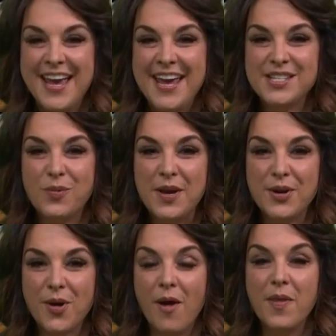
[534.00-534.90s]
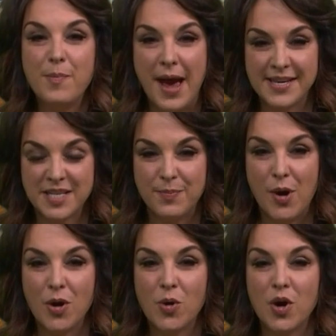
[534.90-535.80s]
He's a winner on the
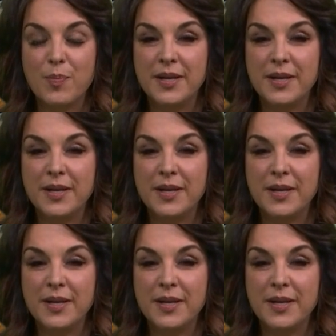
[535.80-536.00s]
basketball court,